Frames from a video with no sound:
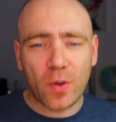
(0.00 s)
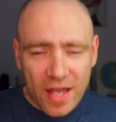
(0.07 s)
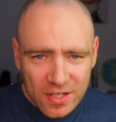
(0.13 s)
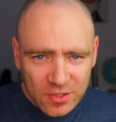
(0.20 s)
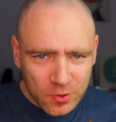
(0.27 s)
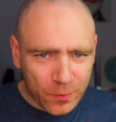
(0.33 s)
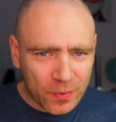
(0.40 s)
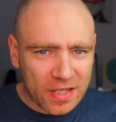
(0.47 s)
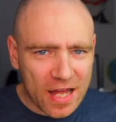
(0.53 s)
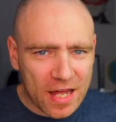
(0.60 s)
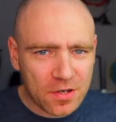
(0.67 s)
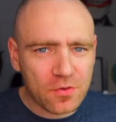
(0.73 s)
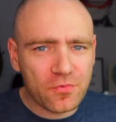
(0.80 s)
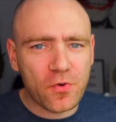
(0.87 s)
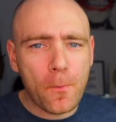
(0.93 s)
So here's the
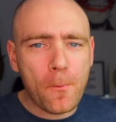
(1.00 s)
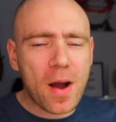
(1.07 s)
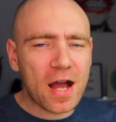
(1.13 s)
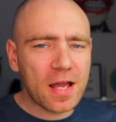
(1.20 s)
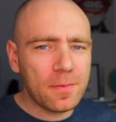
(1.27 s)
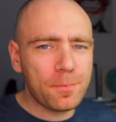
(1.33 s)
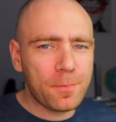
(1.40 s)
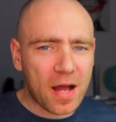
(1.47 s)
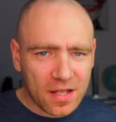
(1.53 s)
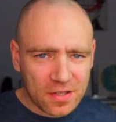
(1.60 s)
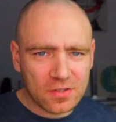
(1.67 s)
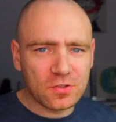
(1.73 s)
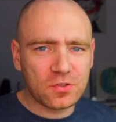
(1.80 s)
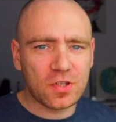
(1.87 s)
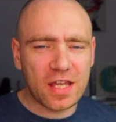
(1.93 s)
plan. For my
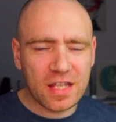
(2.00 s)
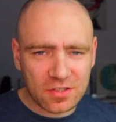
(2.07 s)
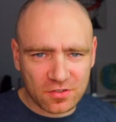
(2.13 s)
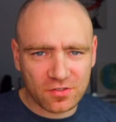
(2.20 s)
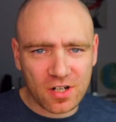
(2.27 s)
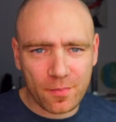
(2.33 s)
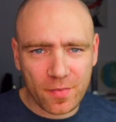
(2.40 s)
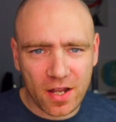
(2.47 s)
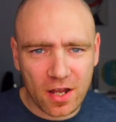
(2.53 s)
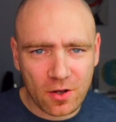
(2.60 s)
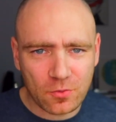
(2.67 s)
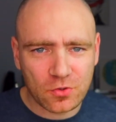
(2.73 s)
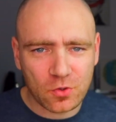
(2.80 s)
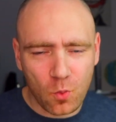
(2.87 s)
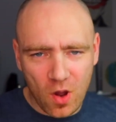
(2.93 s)
band's Instagram
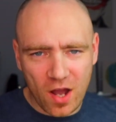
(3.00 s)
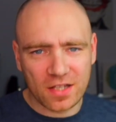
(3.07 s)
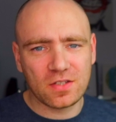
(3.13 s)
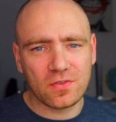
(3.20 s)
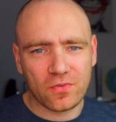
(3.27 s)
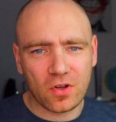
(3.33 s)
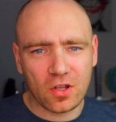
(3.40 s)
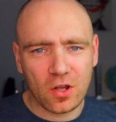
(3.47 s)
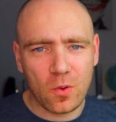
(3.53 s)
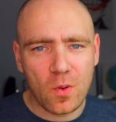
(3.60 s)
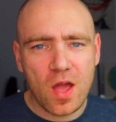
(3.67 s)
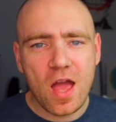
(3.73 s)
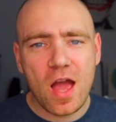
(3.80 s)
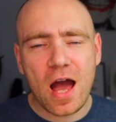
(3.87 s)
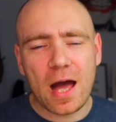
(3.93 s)
account, Wire to Follow,
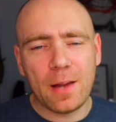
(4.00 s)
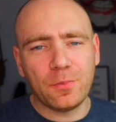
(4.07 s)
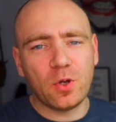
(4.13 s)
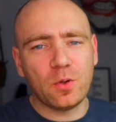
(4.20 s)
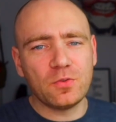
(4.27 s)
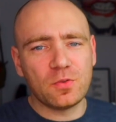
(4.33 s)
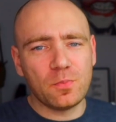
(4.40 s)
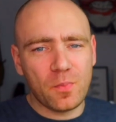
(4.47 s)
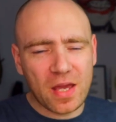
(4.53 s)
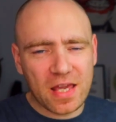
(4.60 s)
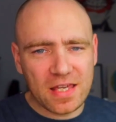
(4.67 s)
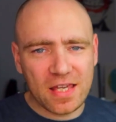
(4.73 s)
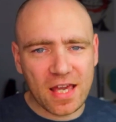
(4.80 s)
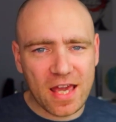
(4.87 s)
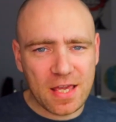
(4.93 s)
I'm going to
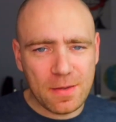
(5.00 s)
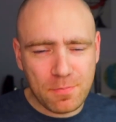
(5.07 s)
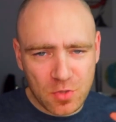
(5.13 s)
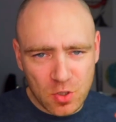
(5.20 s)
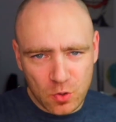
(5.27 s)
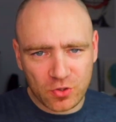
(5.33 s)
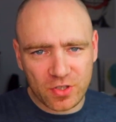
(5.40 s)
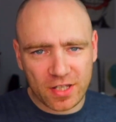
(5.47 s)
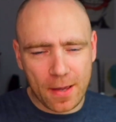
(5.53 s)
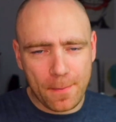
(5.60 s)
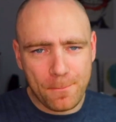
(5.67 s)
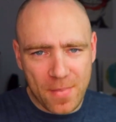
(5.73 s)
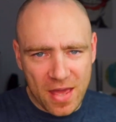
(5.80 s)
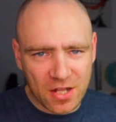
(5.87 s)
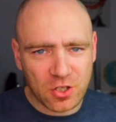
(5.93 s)
make a music
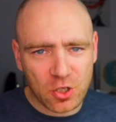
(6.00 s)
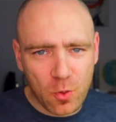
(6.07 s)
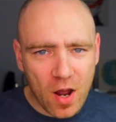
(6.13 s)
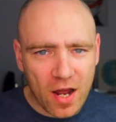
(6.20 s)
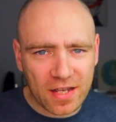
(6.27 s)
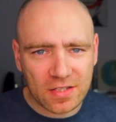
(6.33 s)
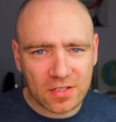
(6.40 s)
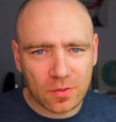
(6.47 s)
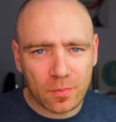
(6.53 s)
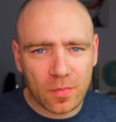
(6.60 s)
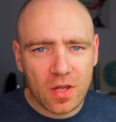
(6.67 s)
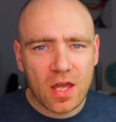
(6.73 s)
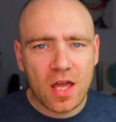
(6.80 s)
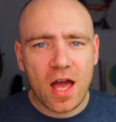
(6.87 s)
menu item.